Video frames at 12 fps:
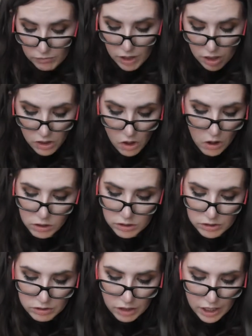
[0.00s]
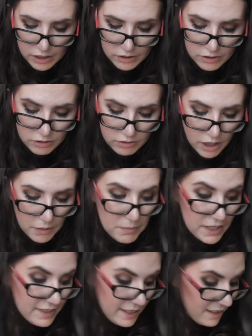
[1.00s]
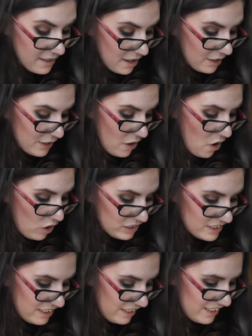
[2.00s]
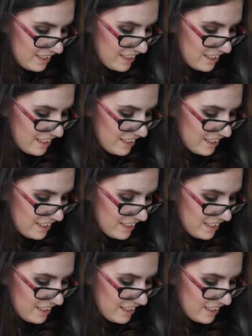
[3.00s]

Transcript: a lot and I miss it a lot.